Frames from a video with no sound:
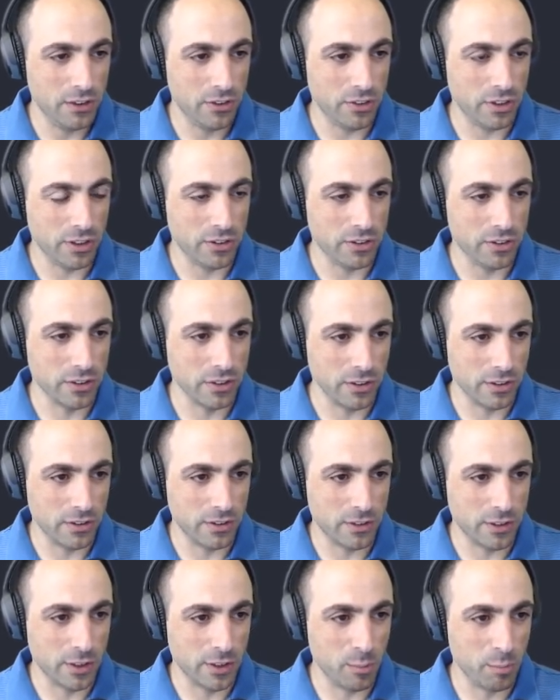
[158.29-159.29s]
JSON
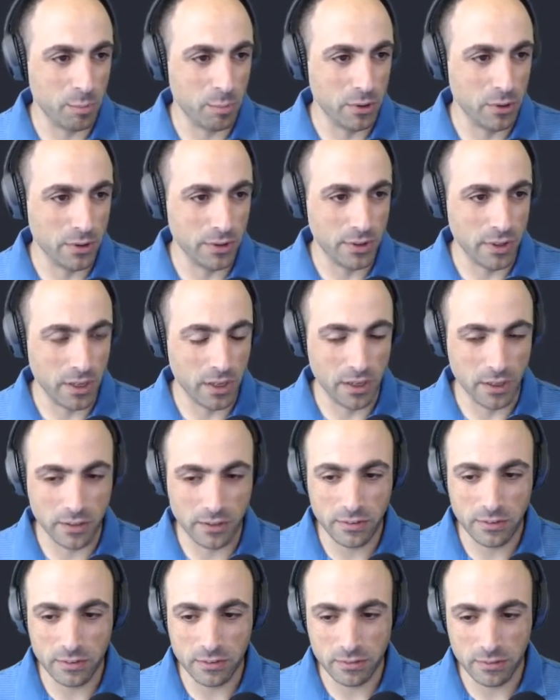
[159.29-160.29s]
sample
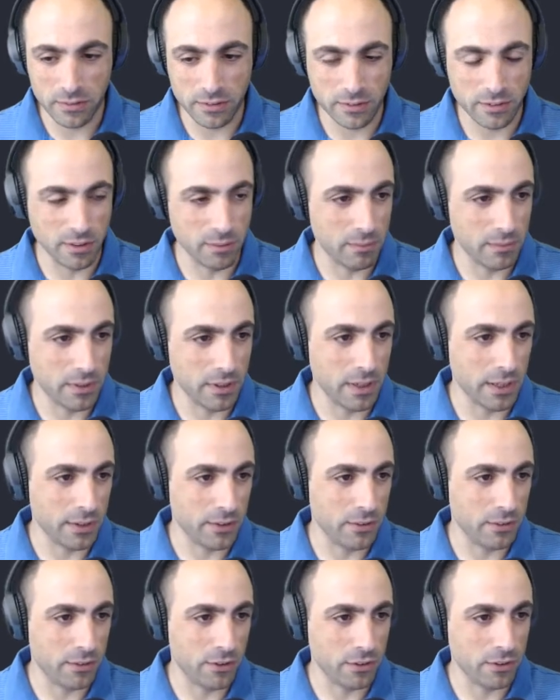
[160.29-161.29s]
dot some, I
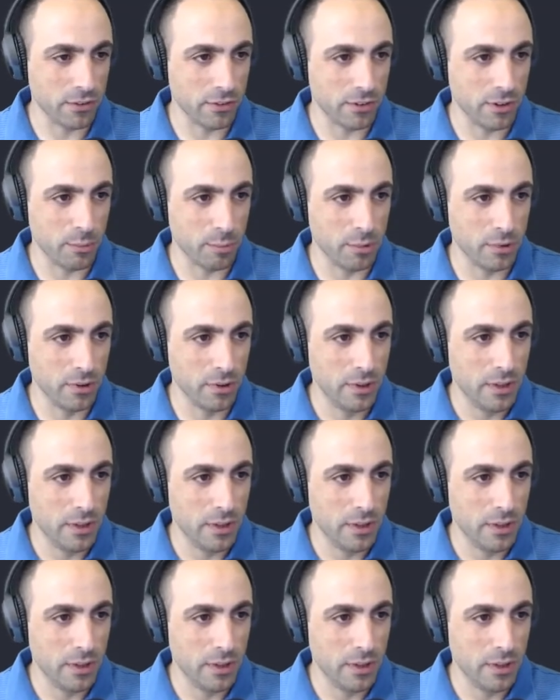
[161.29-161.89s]
don't know, JSON sample.